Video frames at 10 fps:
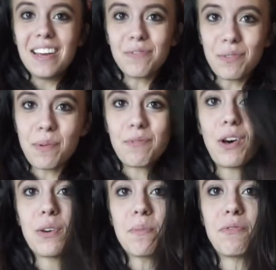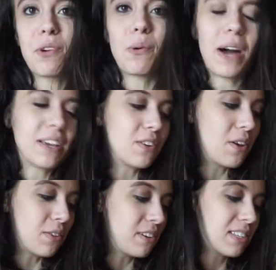If you've been following me for a while, you
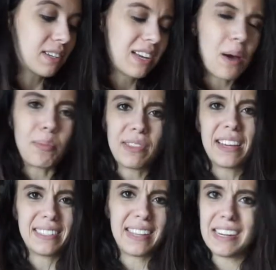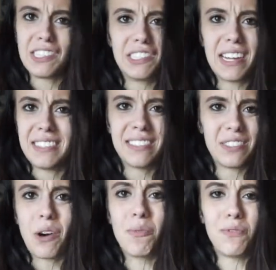know there's a couple things that I just
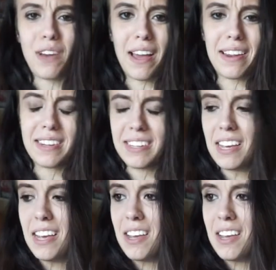don't find